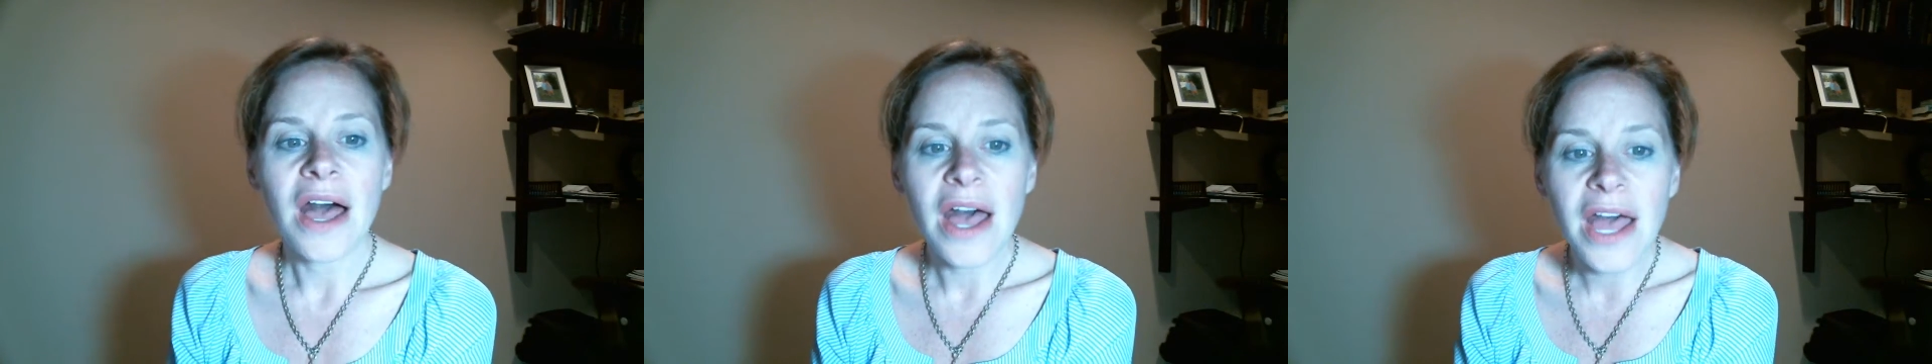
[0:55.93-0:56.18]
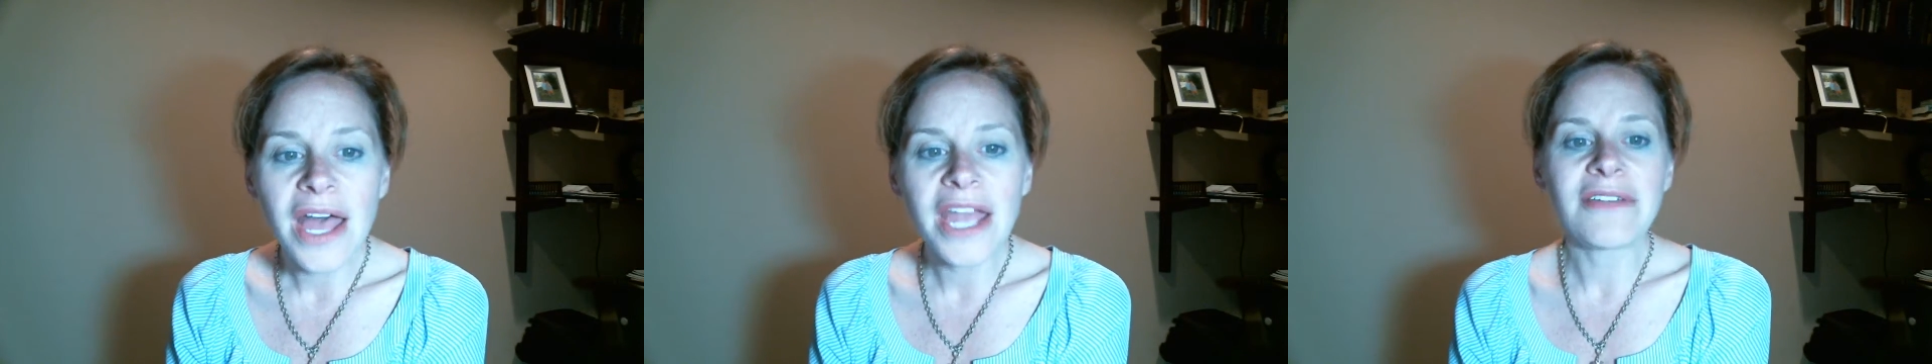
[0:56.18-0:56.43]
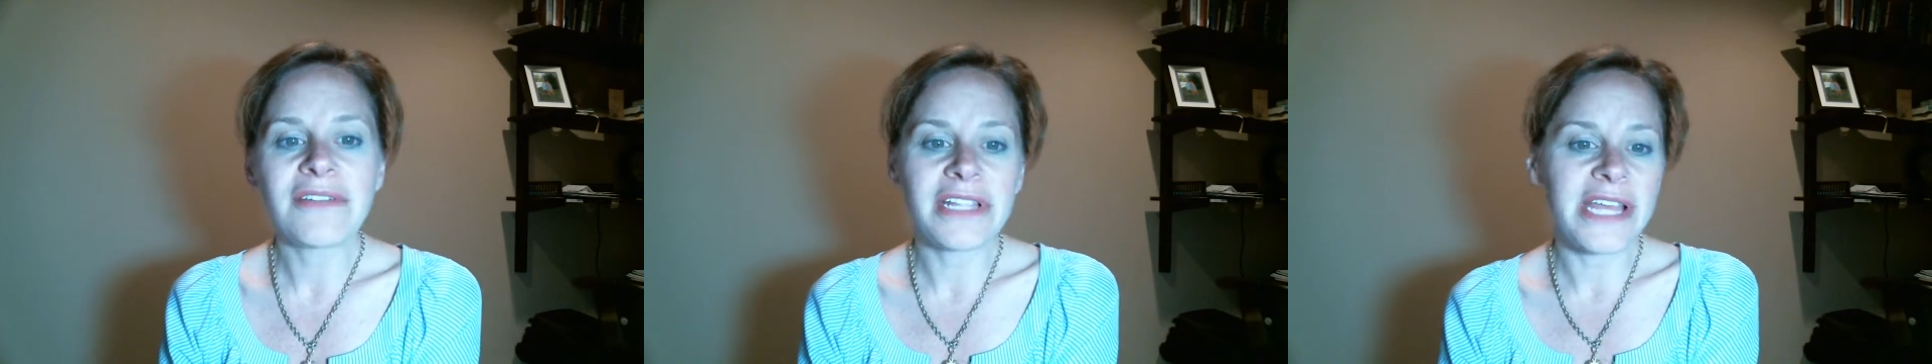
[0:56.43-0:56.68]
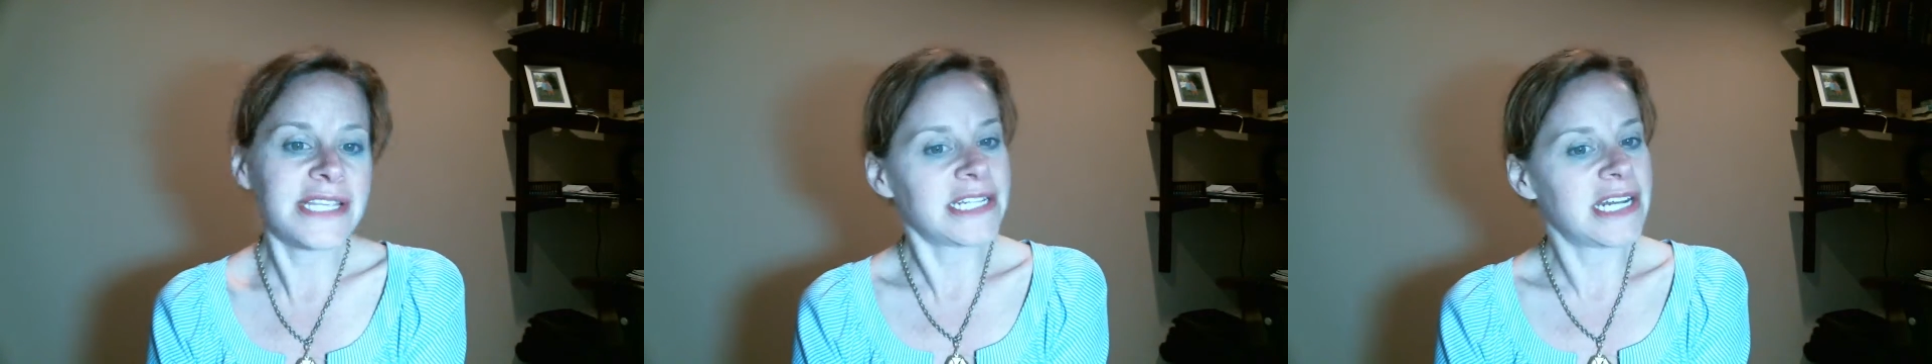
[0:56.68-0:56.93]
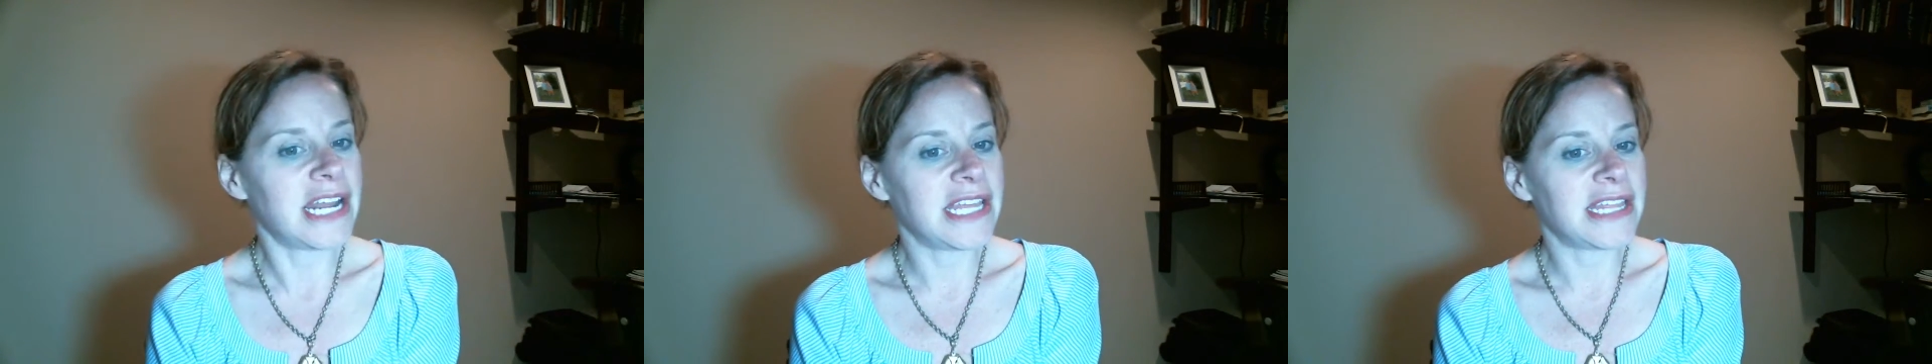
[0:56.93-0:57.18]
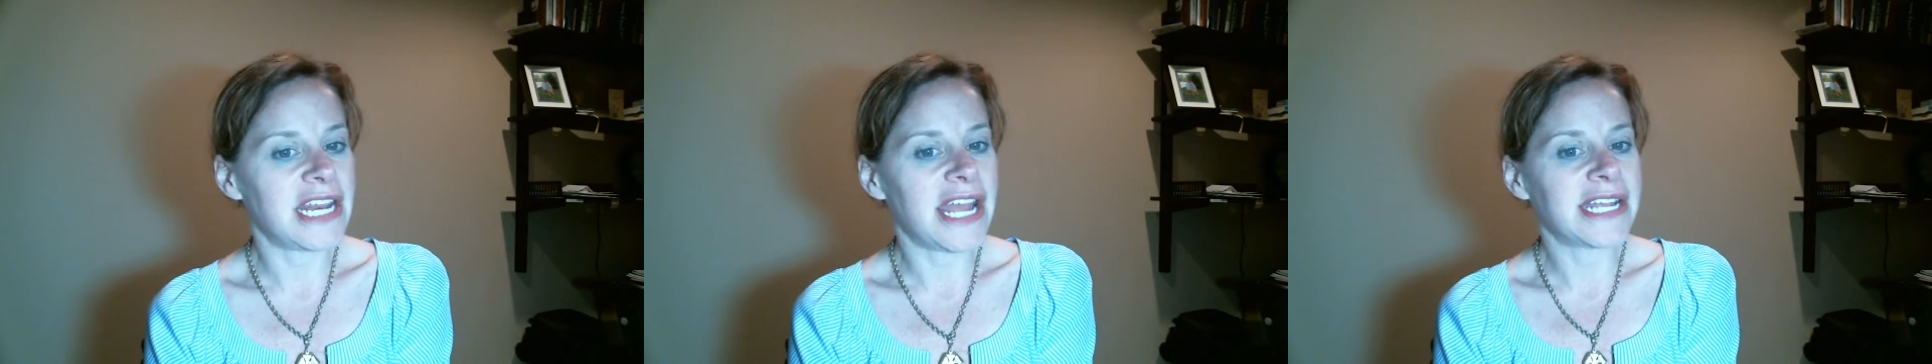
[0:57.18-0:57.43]
I realized
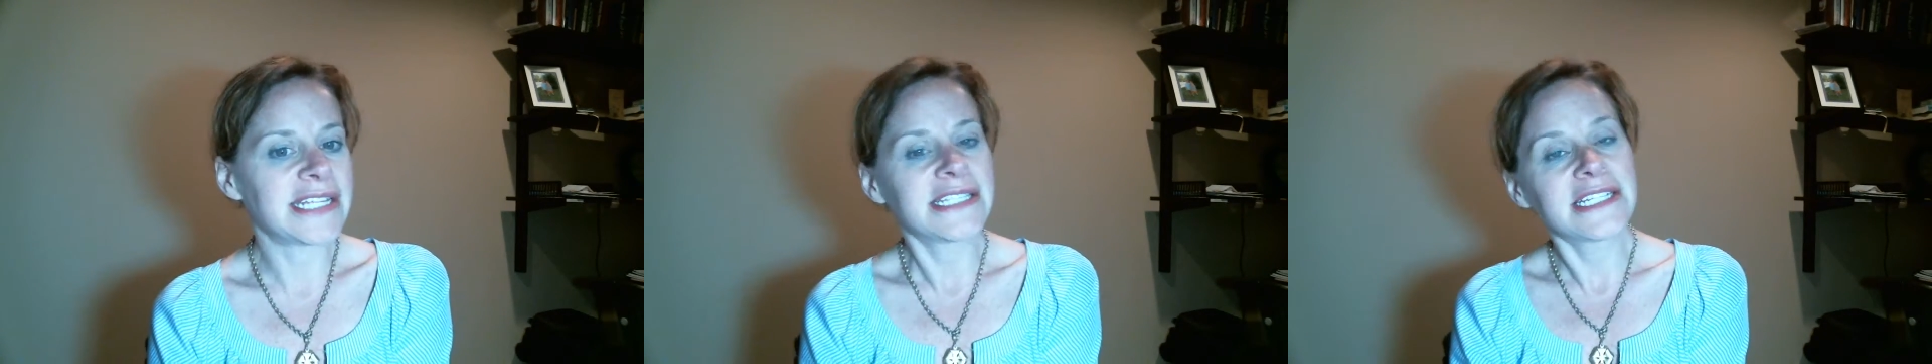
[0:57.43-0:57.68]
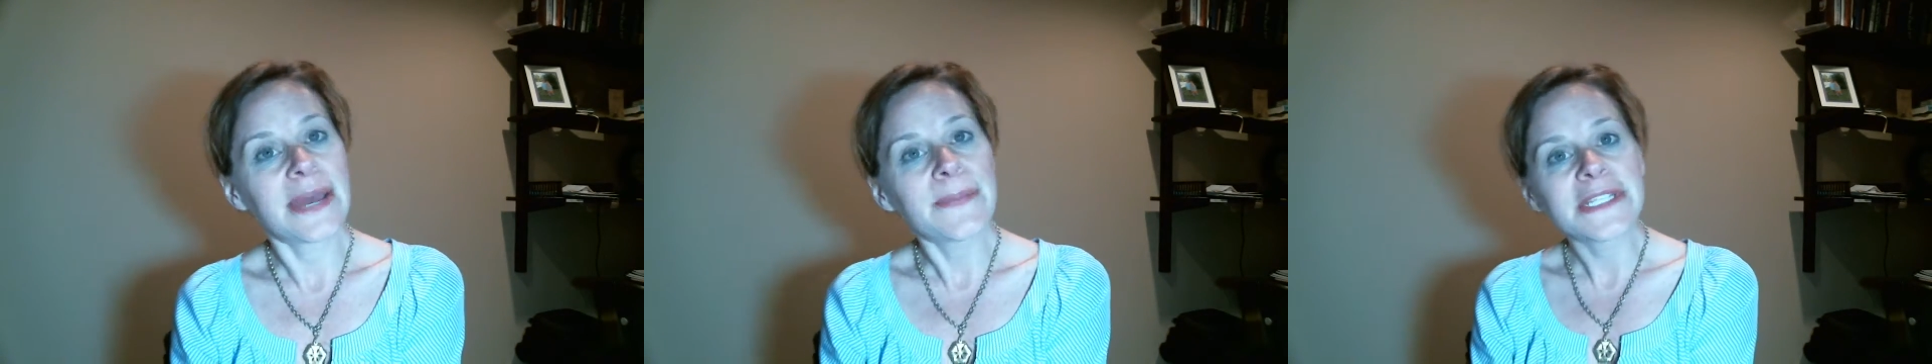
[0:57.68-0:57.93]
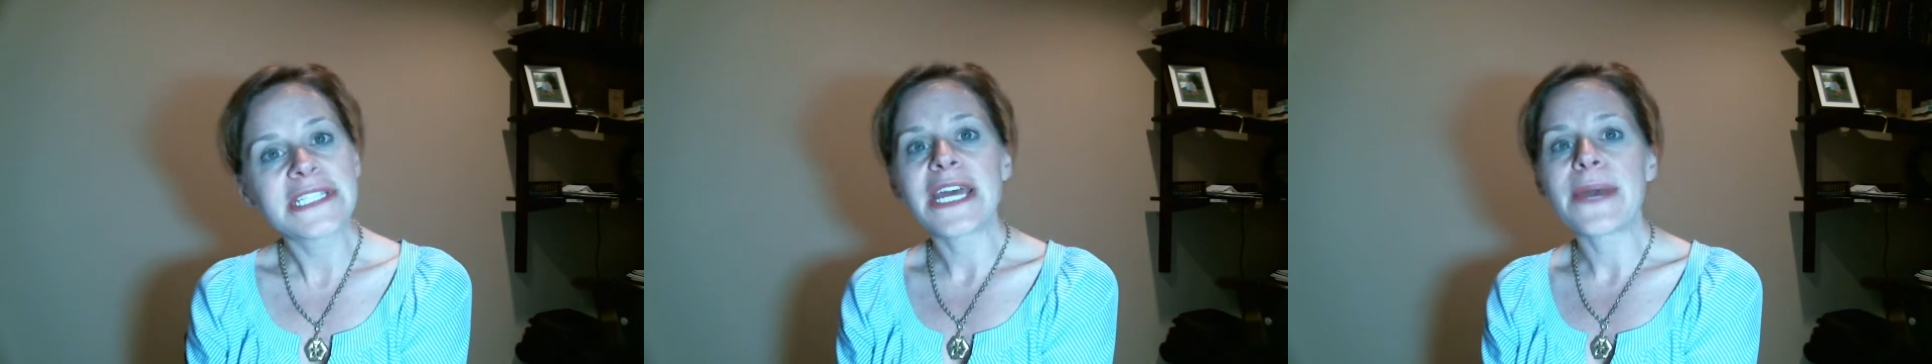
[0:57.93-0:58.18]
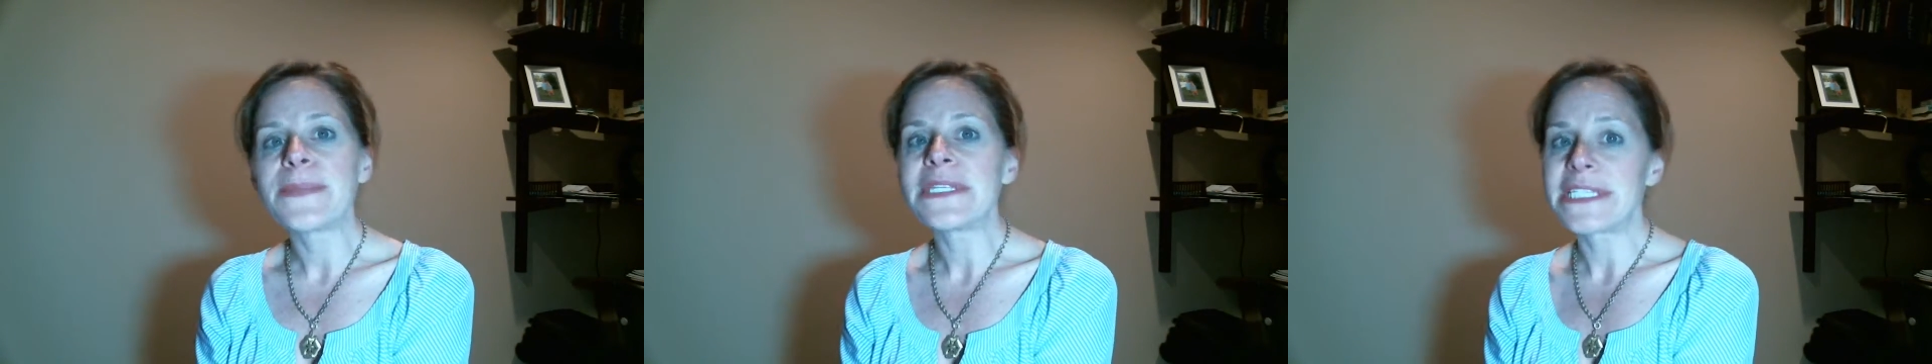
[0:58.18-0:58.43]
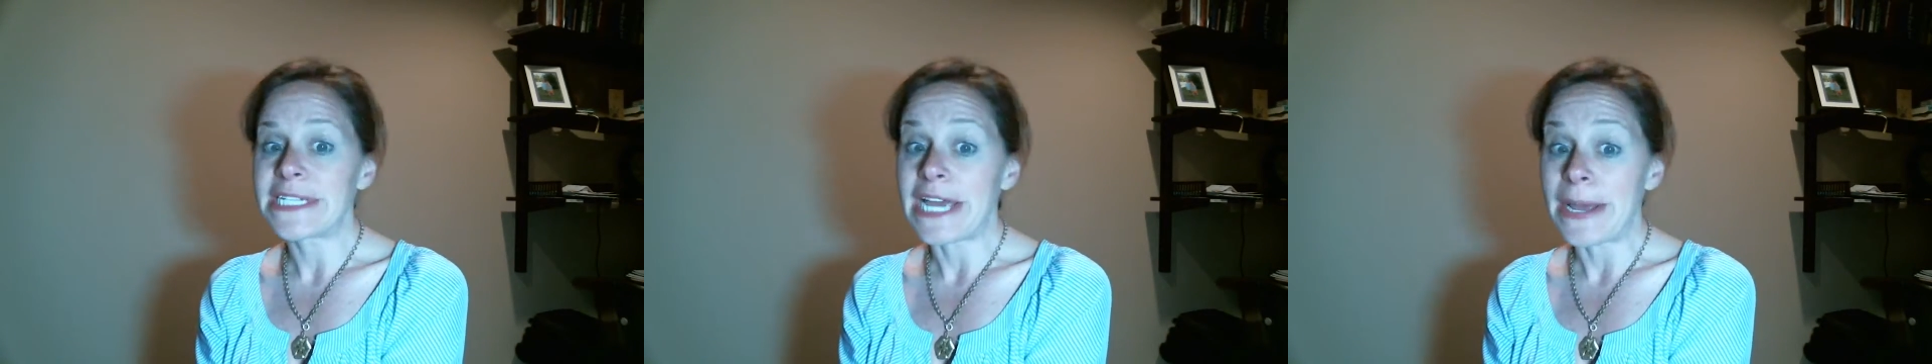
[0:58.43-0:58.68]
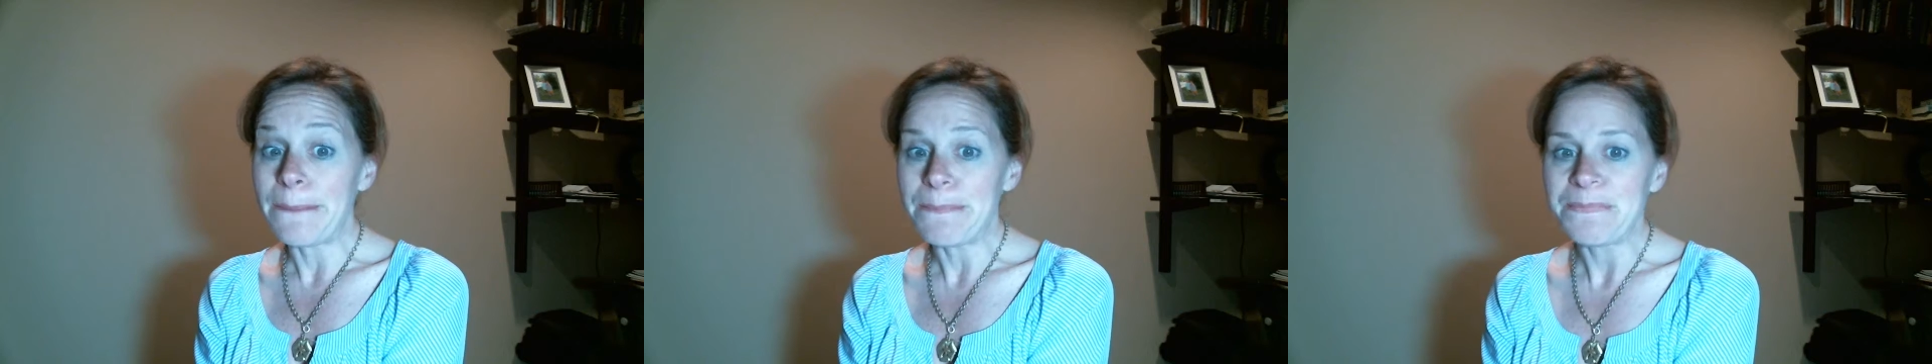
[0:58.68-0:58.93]
tonight that I can step and step and
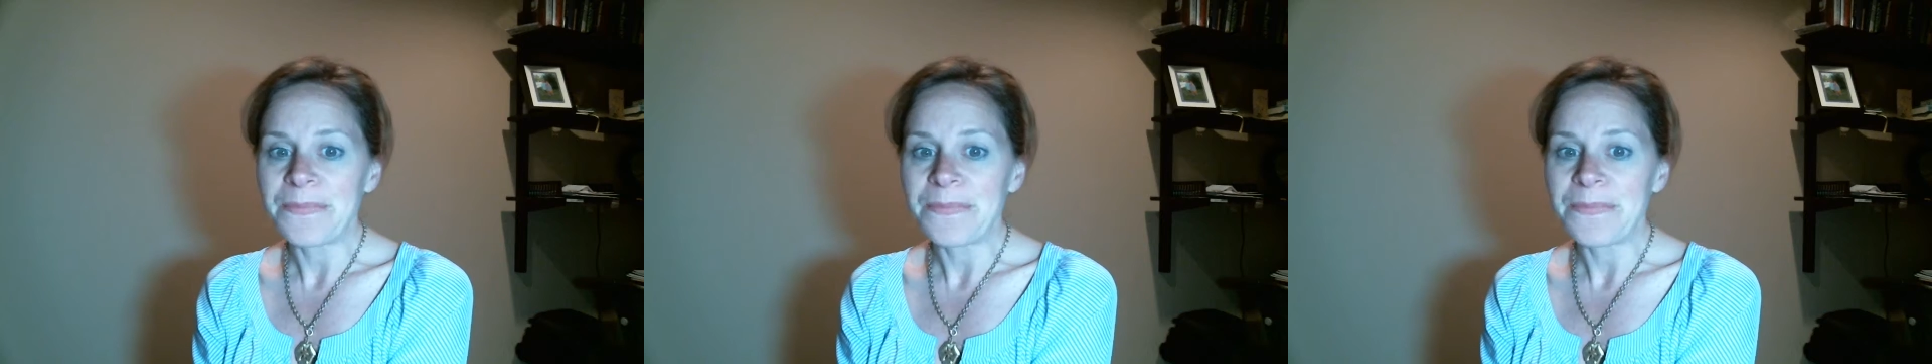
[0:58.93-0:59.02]
step